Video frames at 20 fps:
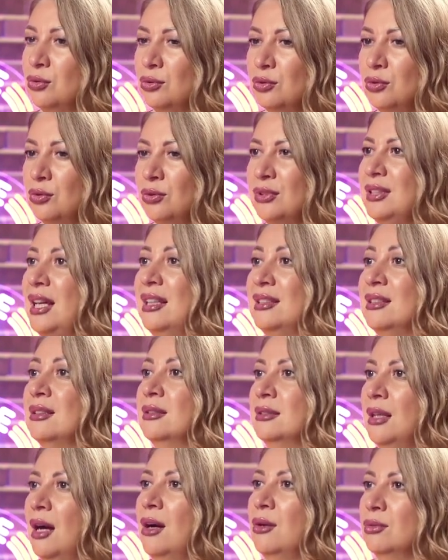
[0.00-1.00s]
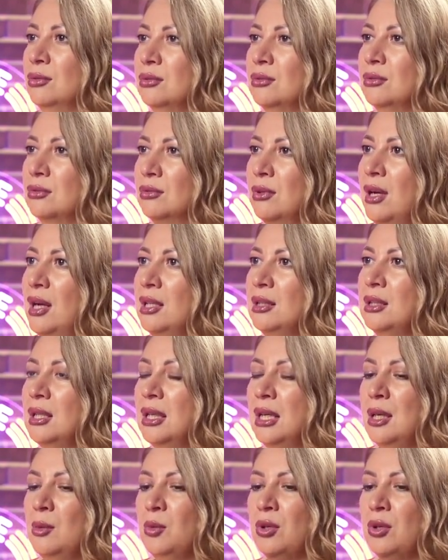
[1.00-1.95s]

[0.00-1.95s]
settle down, right? Exactly.